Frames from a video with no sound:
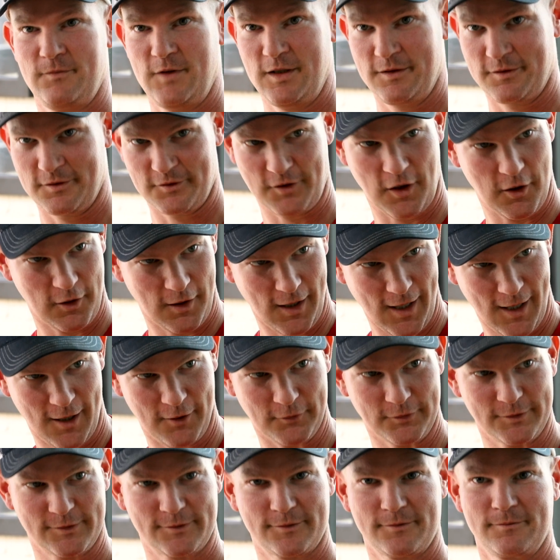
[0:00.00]
this is our
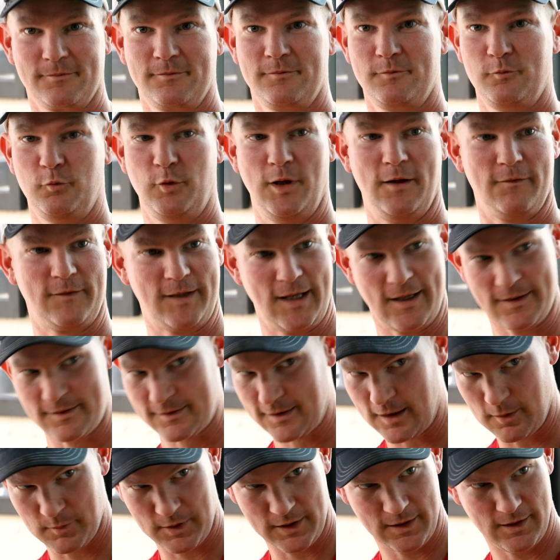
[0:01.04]
house, we have guests
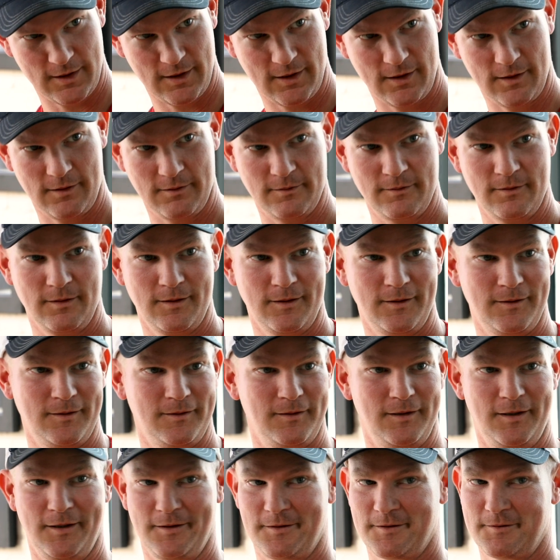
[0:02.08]
coming in,
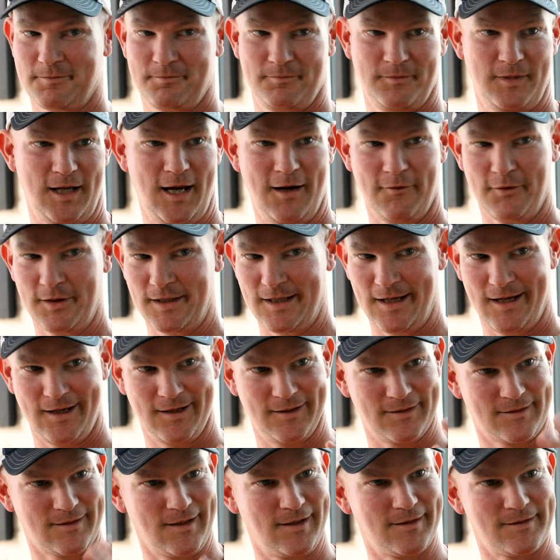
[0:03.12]
it's every day
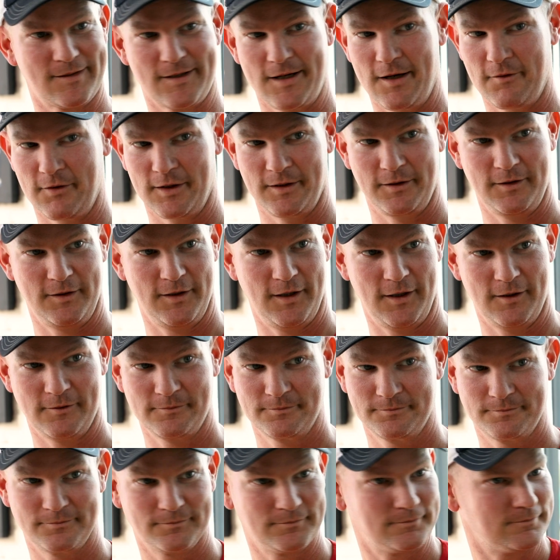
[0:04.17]
is Thanksgiving, you
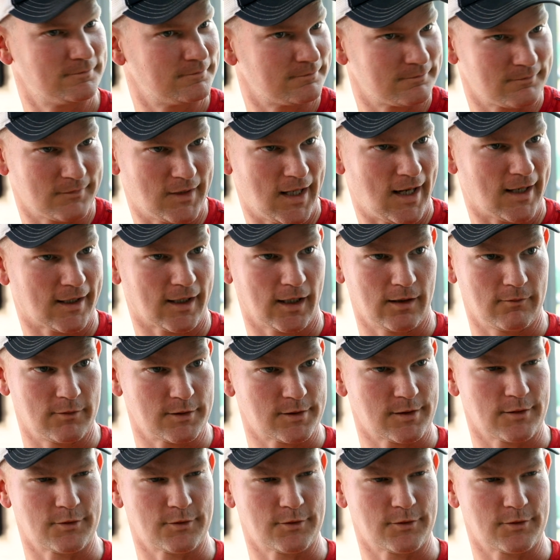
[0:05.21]
know? That kind of a